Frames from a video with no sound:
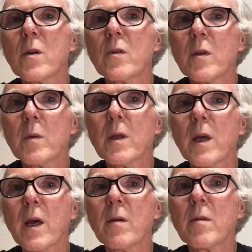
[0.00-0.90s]
see what they
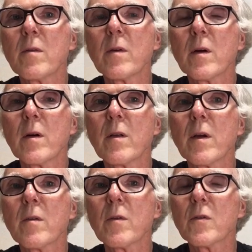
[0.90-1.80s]
have
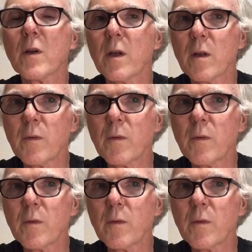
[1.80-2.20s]
there for sale.